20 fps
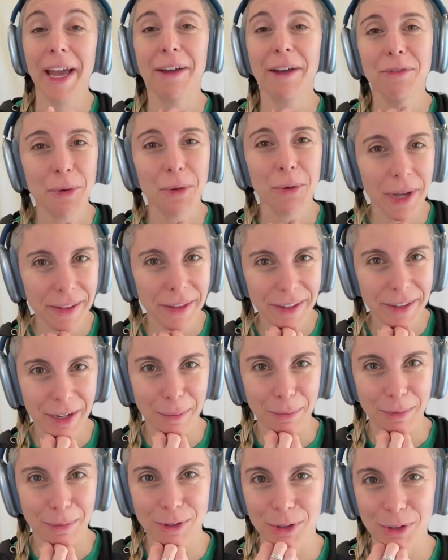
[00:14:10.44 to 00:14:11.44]
Have you had the
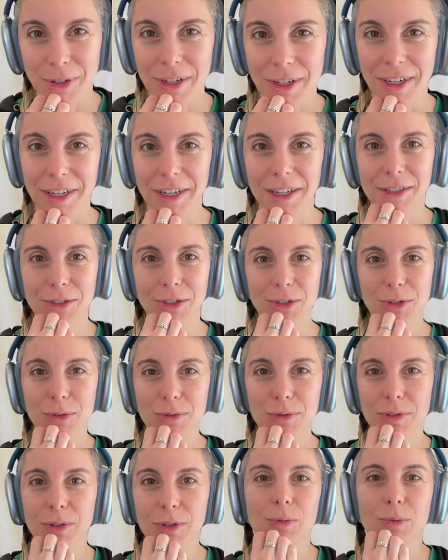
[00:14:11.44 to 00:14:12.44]
opportunity to
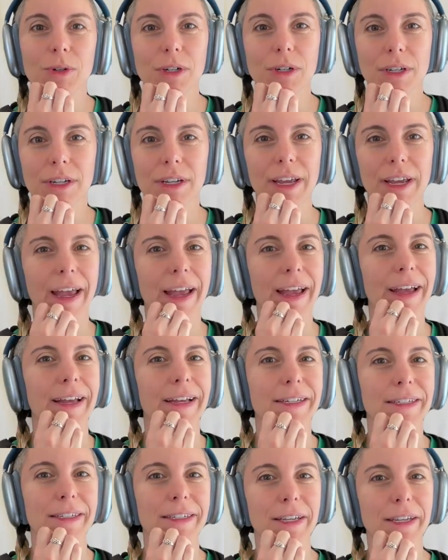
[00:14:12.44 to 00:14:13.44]
do field work?
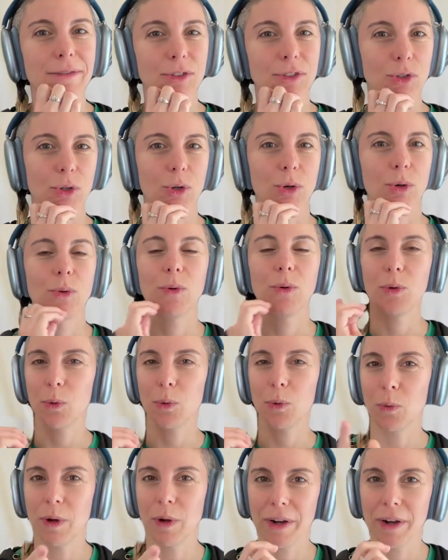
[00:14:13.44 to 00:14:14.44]
And if so,
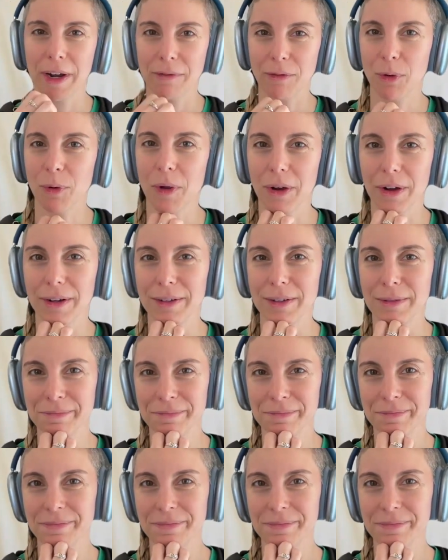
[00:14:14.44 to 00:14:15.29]
where have you gone?